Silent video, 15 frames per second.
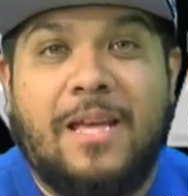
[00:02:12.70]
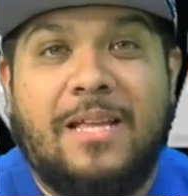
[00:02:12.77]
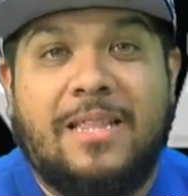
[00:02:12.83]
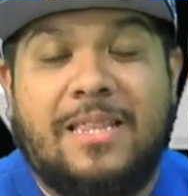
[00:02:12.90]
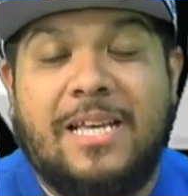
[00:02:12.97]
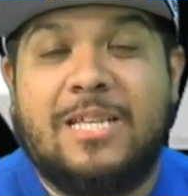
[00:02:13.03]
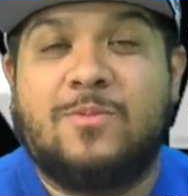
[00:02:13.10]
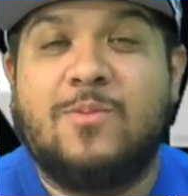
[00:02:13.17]

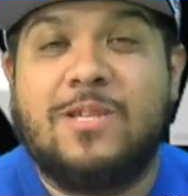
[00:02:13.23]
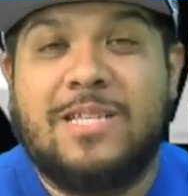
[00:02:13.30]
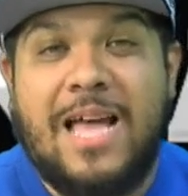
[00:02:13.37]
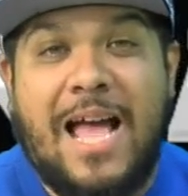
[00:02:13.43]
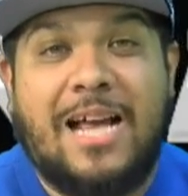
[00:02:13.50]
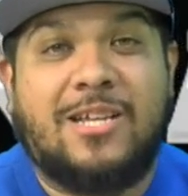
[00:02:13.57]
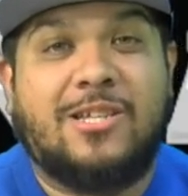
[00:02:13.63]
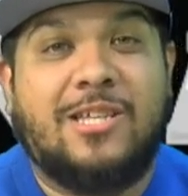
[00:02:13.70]
this was
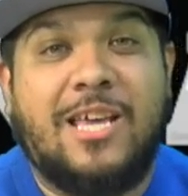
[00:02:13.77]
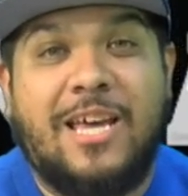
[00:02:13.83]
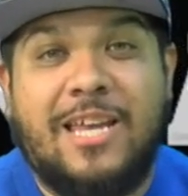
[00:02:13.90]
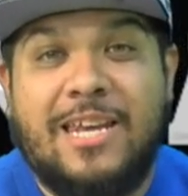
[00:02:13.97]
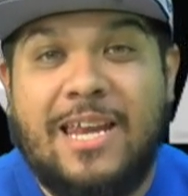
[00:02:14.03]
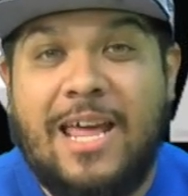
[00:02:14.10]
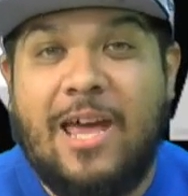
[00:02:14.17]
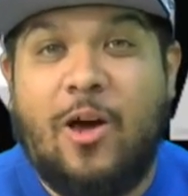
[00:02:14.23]
actually a
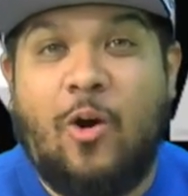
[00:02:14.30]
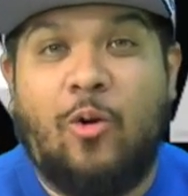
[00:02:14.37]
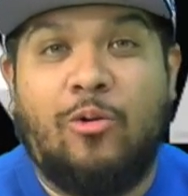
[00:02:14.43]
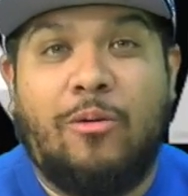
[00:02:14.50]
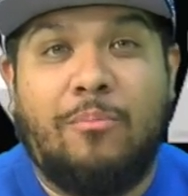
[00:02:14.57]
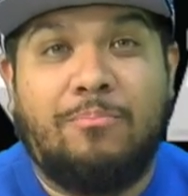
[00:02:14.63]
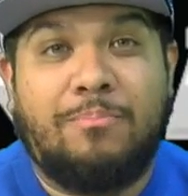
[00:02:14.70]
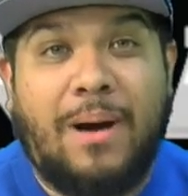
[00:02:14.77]

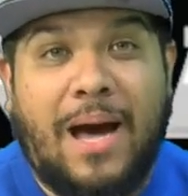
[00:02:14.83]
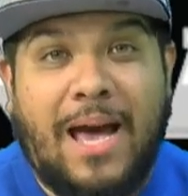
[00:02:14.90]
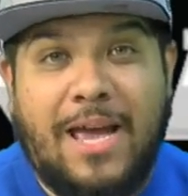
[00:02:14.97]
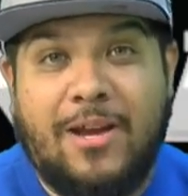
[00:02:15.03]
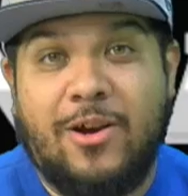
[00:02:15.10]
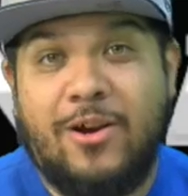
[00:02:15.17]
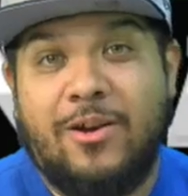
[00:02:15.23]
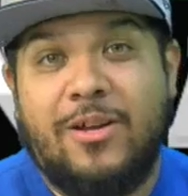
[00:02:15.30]
nail
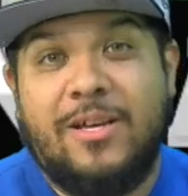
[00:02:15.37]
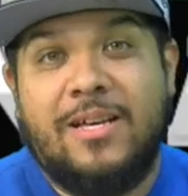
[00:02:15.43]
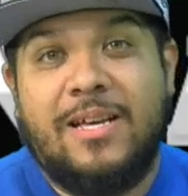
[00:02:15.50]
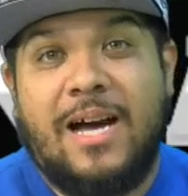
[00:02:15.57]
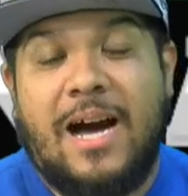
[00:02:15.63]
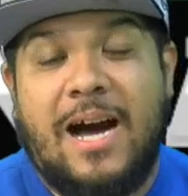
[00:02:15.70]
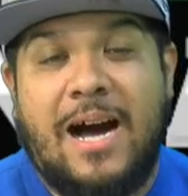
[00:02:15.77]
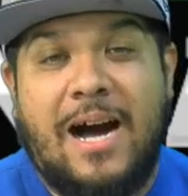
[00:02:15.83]
biter.
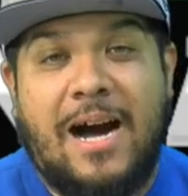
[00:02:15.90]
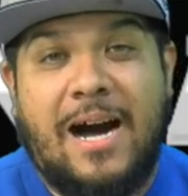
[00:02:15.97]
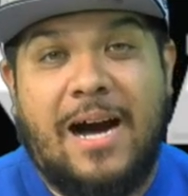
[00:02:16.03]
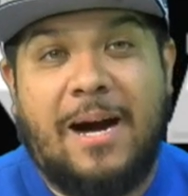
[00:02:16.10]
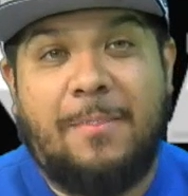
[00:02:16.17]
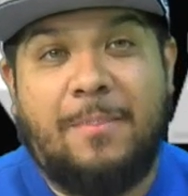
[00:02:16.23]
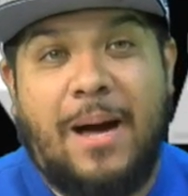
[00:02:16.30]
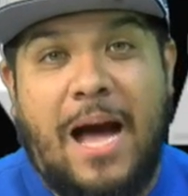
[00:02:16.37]

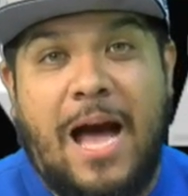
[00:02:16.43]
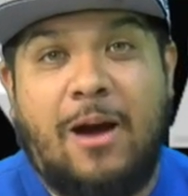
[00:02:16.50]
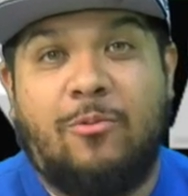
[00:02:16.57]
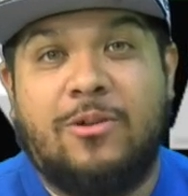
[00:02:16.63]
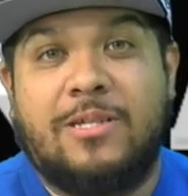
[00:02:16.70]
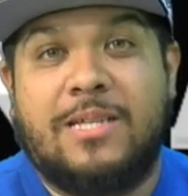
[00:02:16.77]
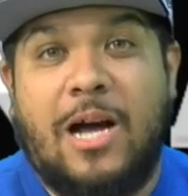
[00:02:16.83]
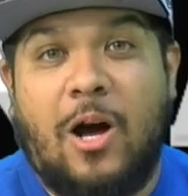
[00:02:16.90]
I
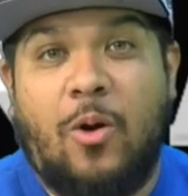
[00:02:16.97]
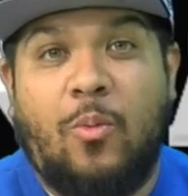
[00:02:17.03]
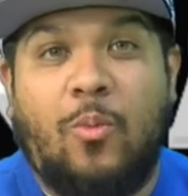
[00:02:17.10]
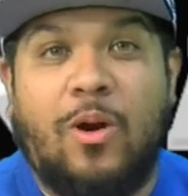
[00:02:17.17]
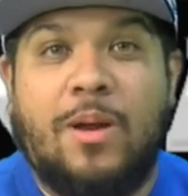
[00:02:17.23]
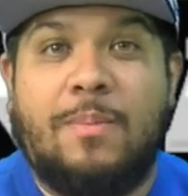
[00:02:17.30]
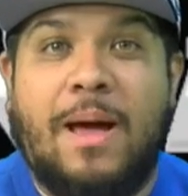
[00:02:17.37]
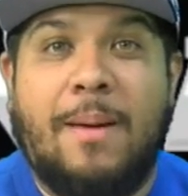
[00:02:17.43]
was out
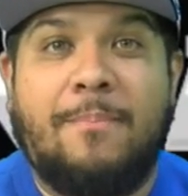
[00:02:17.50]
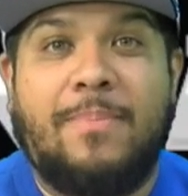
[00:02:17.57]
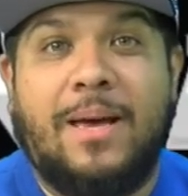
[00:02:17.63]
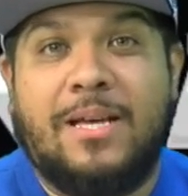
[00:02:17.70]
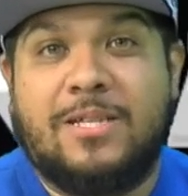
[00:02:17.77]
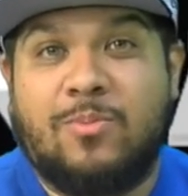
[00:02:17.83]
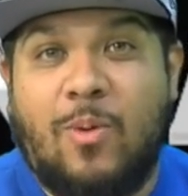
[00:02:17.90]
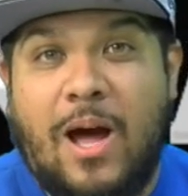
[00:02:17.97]
one of my
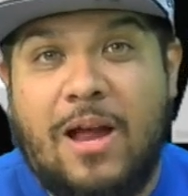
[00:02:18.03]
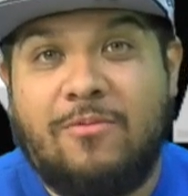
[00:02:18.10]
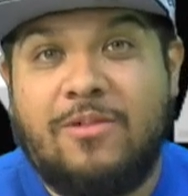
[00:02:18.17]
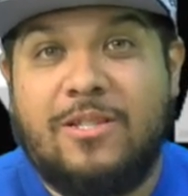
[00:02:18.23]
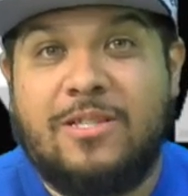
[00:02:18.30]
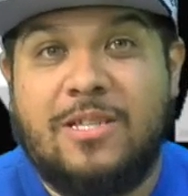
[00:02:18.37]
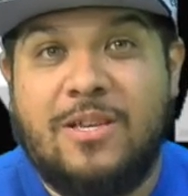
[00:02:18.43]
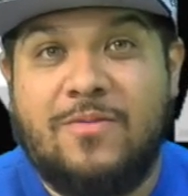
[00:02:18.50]
best wide
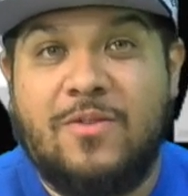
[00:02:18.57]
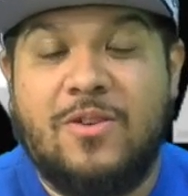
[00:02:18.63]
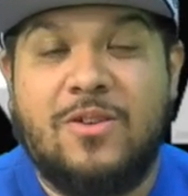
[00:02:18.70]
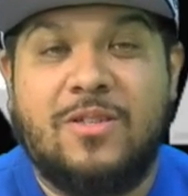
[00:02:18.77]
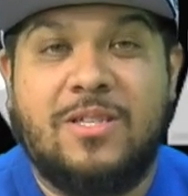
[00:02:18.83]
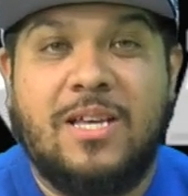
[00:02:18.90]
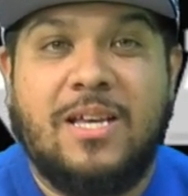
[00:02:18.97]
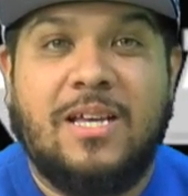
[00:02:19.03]
receivers